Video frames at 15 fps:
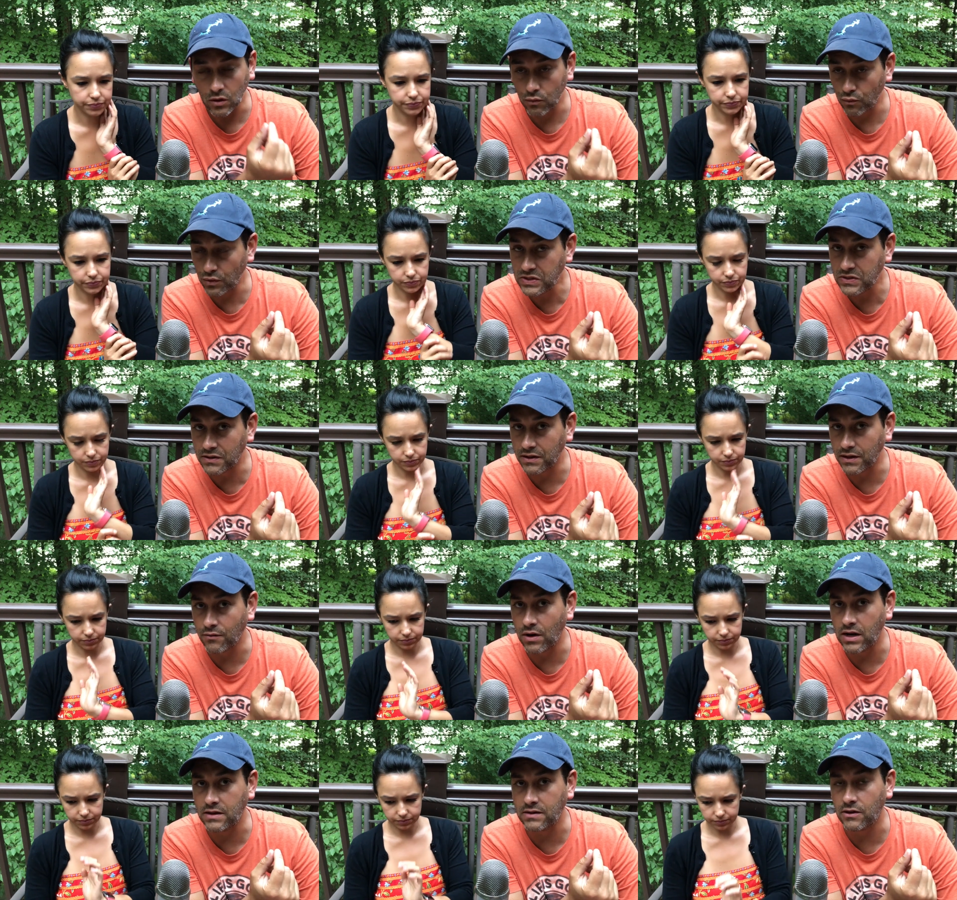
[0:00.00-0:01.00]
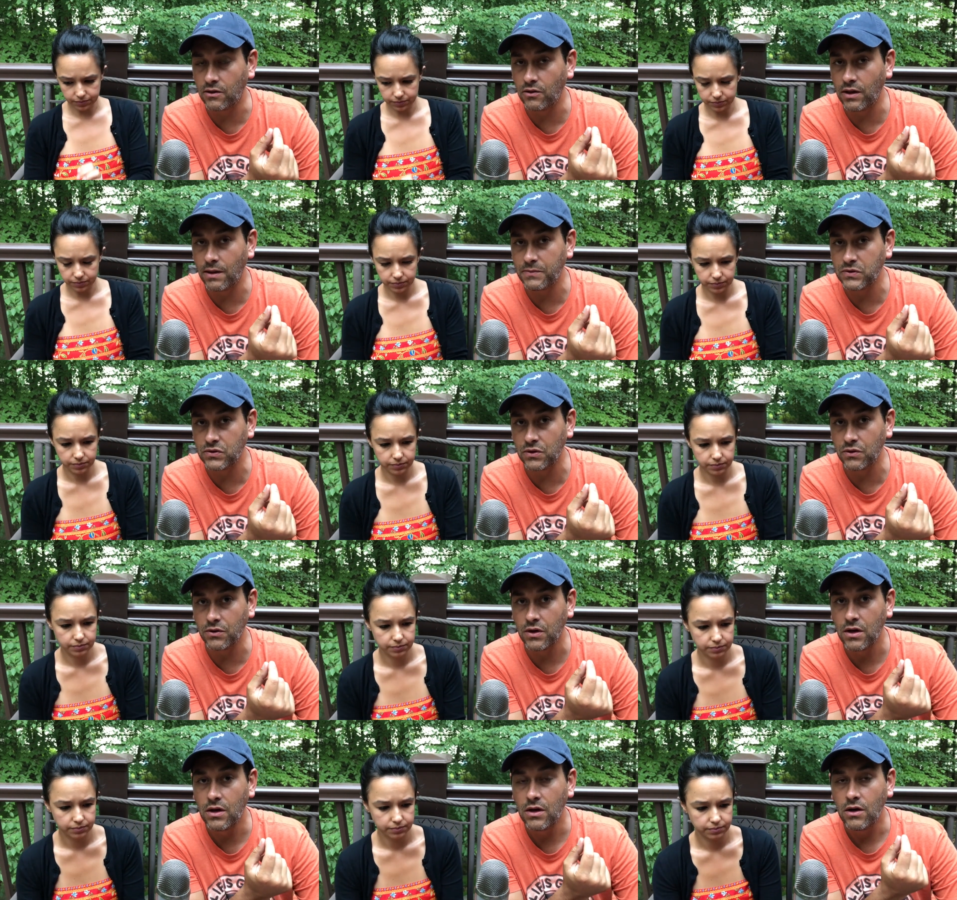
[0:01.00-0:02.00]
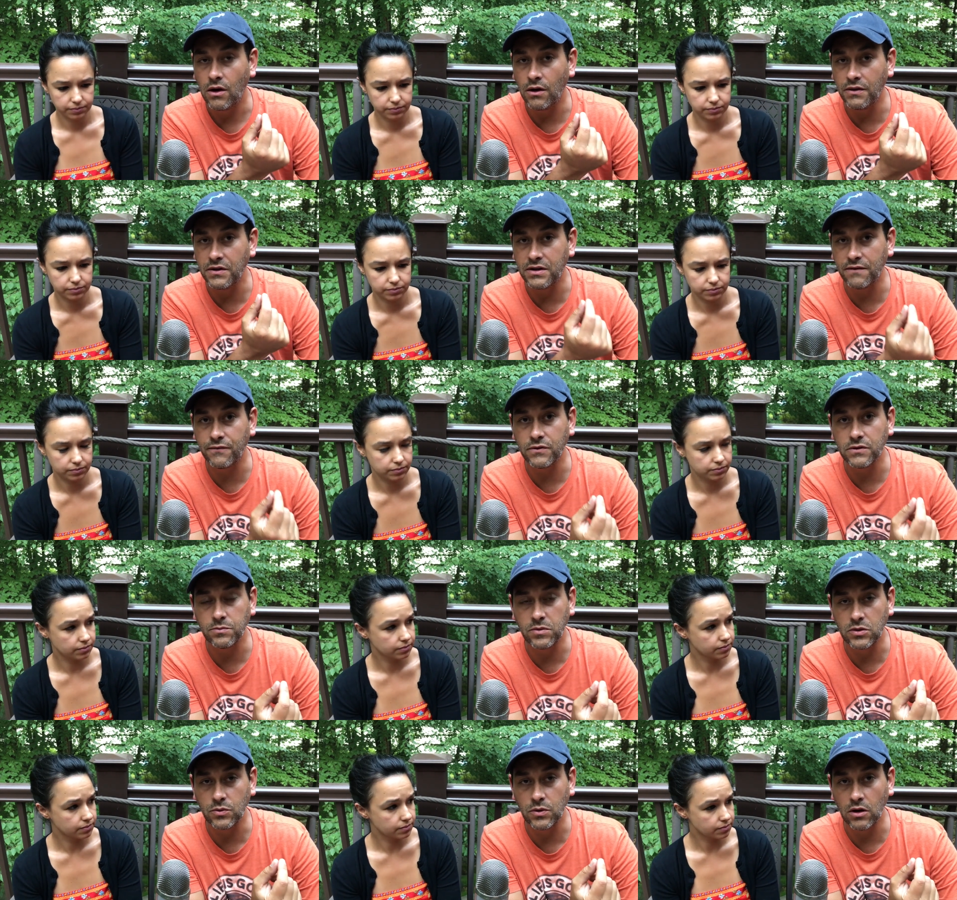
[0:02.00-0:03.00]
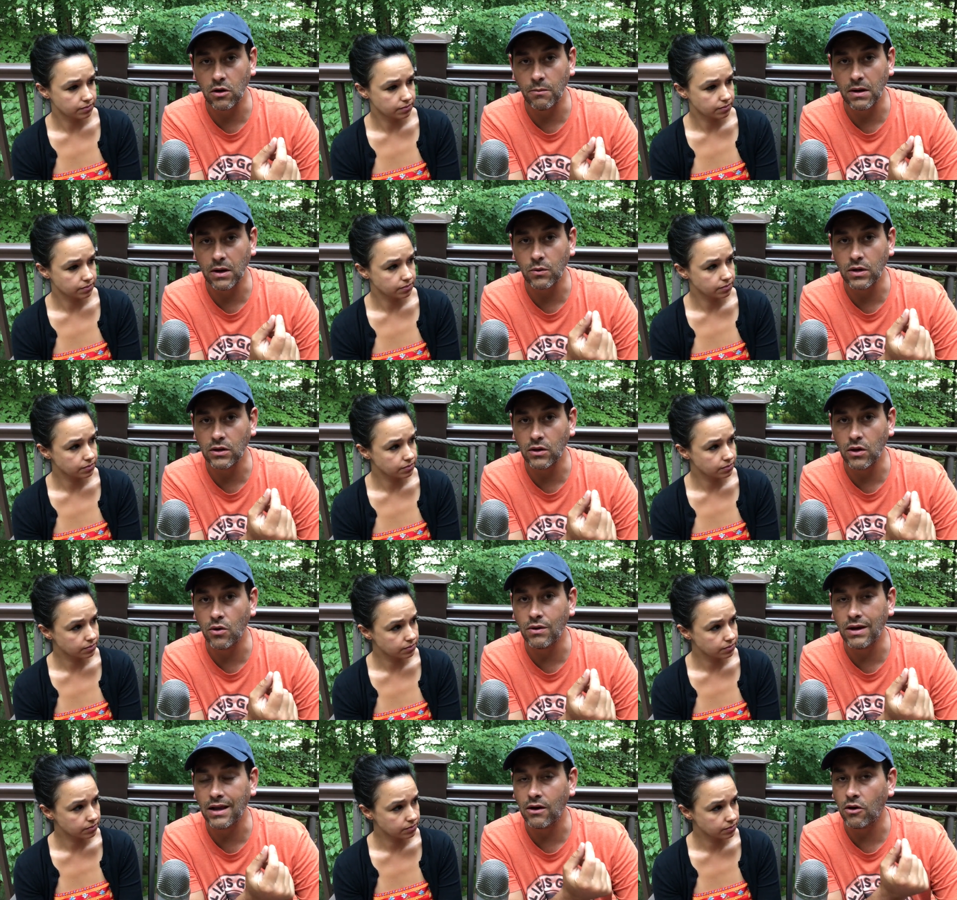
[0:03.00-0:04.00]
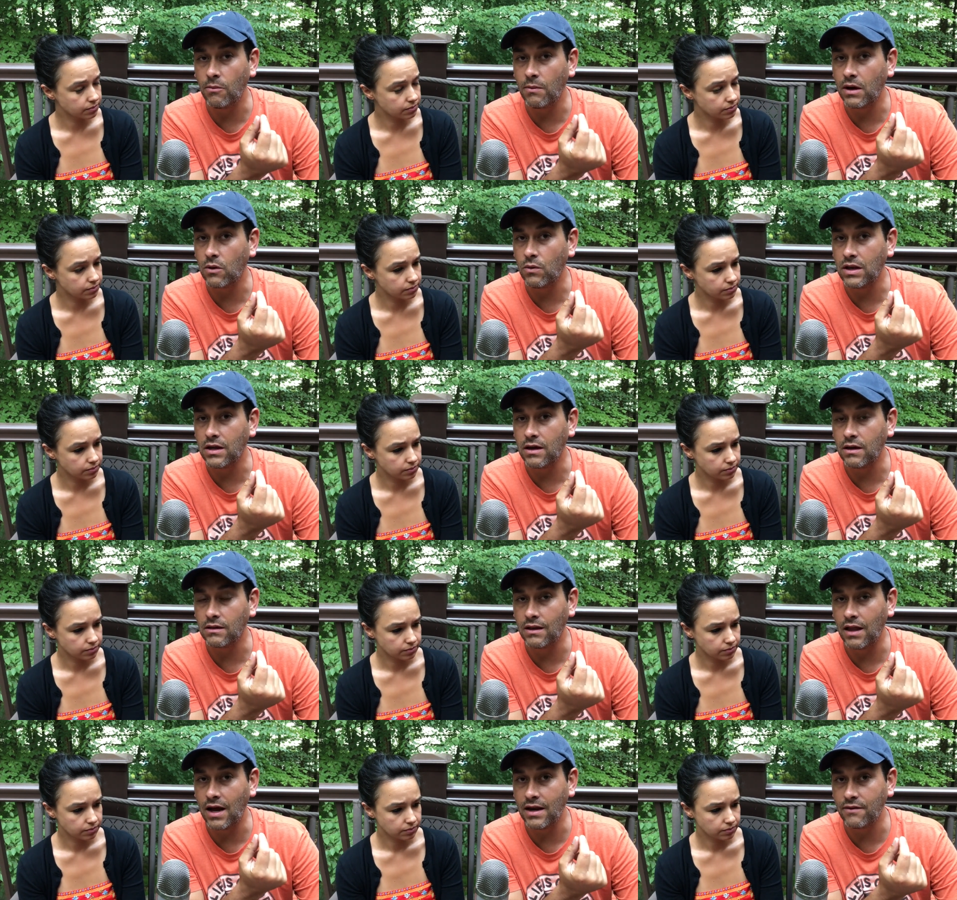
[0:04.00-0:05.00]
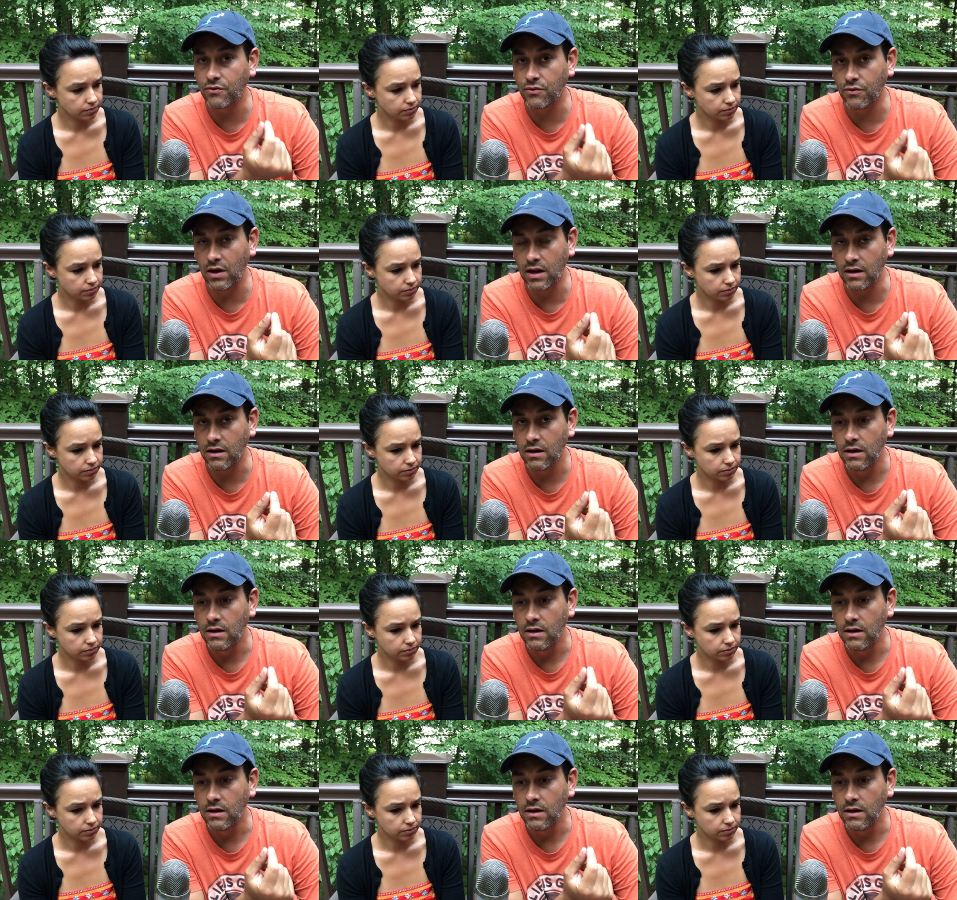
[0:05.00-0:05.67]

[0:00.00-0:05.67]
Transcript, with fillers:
Speaker 1: recently, right? I did a whole episode on the difference between a home equity loan and a home equity line of credit.